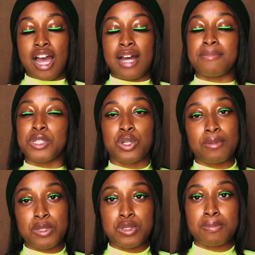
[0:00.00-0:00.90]
the
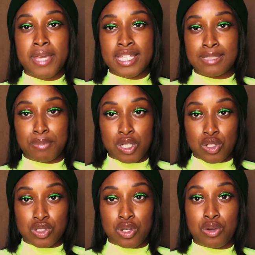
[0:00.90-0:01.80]
crypto space, but
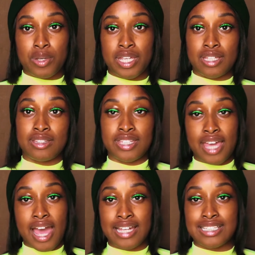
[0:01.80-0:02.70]
also in the
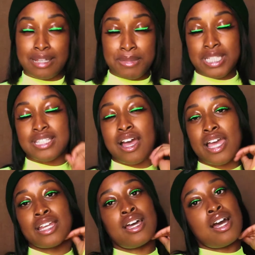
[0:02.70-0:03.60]
academic
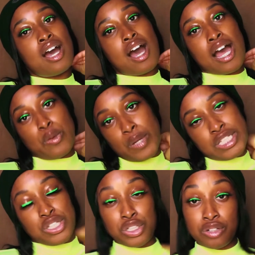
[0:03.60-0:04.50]
side. I went
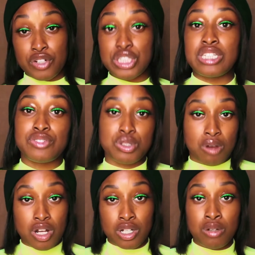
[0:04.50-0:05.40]
to the University of
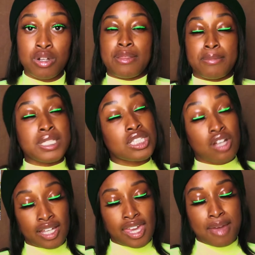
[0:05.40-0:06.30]
Toronto on the
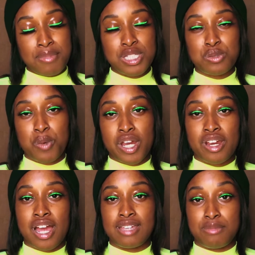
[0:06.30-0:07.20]
Mississauga campus where
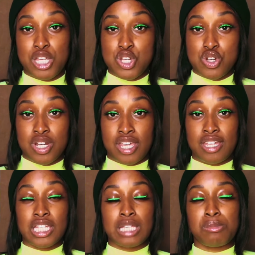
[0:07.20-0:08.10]
I majored
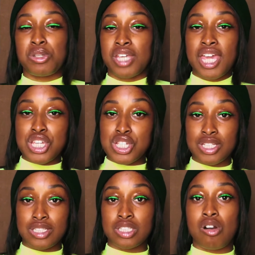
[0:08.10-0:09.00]
in
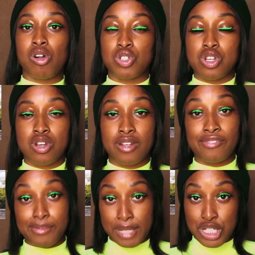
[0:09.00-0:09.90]
communications, culture,
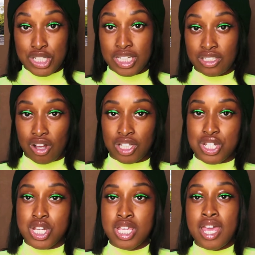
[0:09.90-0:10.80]
information
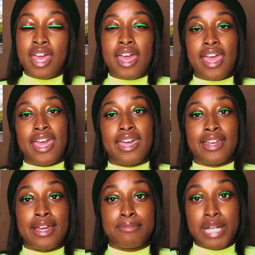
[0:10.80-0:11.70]
technology, and
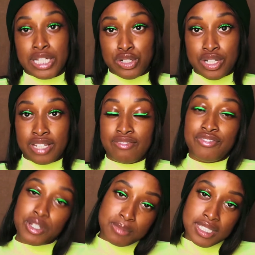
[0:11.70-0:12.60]
I minored in
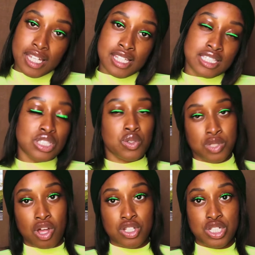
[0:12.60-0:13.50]
film studies and
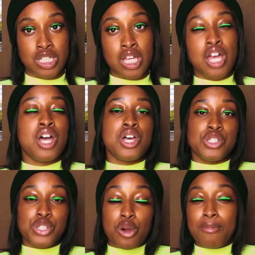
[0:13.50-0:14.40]
sociology.
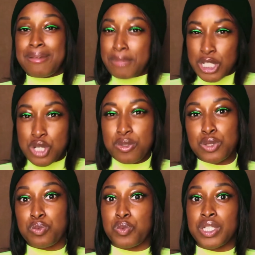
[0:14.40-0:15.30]
So my major was
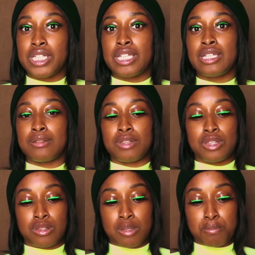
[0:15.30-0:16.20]
really
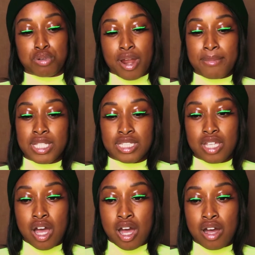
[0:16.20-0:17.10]
the premise
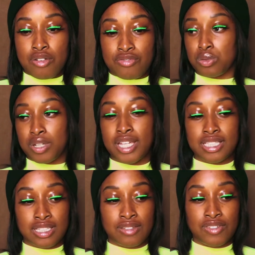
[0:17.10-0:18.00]
of
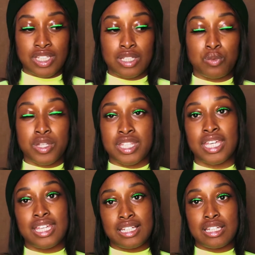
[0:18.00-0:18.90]
creativity
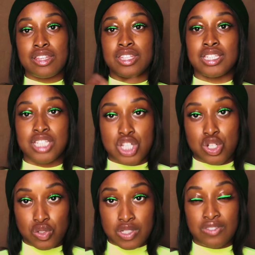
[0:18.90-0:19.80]
within the
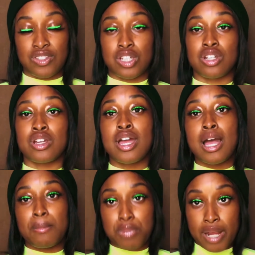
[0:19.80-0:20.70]
digital sphere,
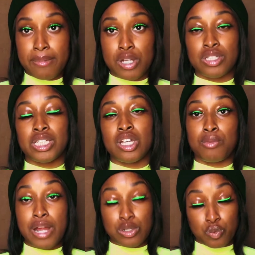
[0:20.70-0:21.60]
primarily
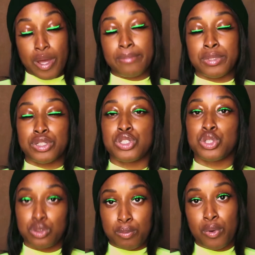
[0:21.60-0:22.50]
around Web
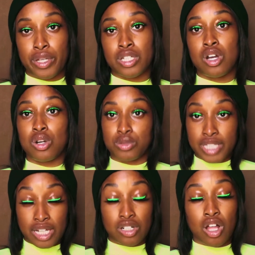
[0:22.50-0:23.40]
2.0
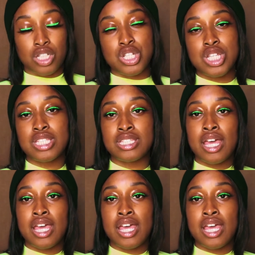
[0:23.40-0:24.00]
technologies.